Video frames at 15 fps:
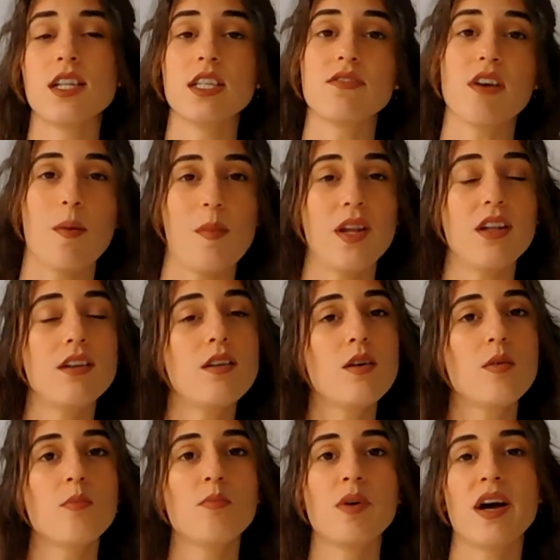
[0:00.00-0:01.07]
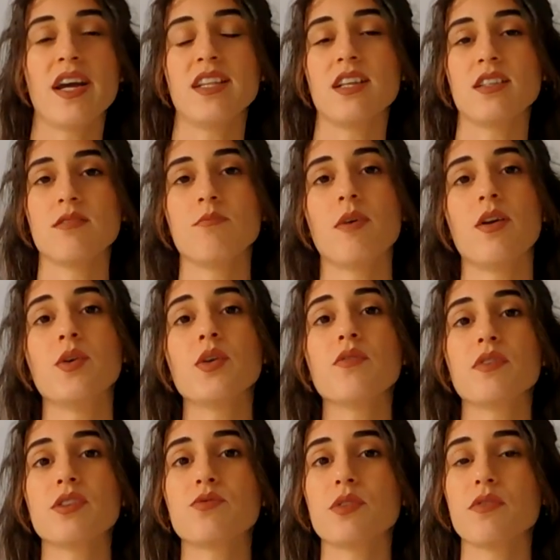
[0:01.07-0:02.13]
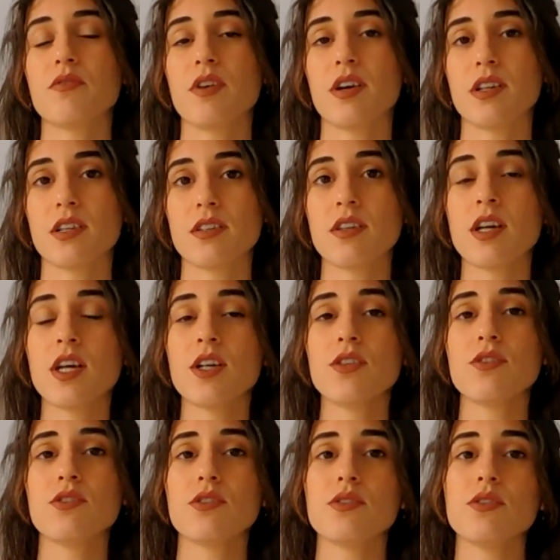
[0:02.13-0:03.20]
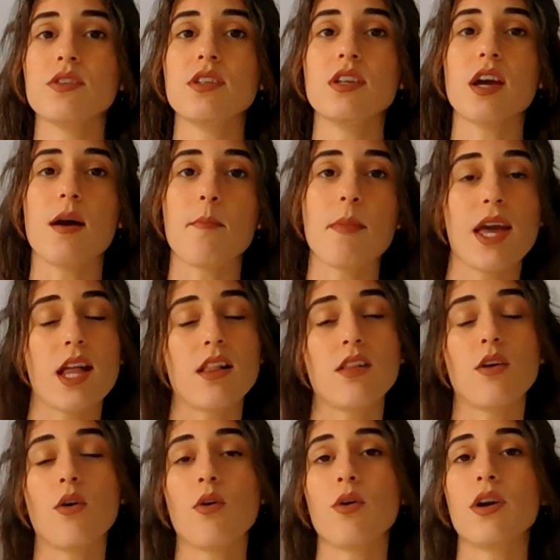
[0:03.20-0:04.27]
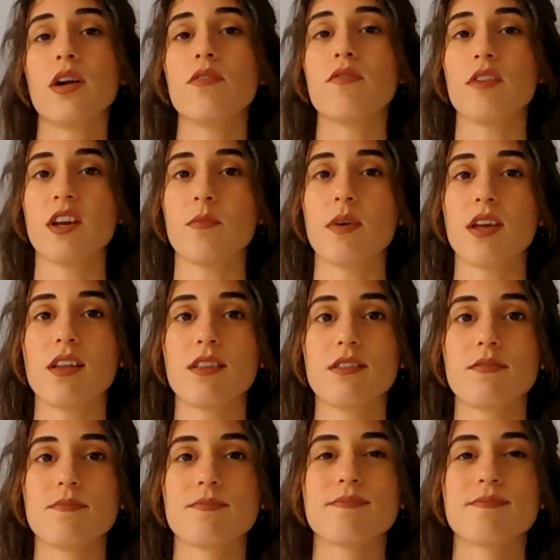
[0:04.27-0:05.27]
is feminine, but it doesn't matter if it's referring to a male or a female.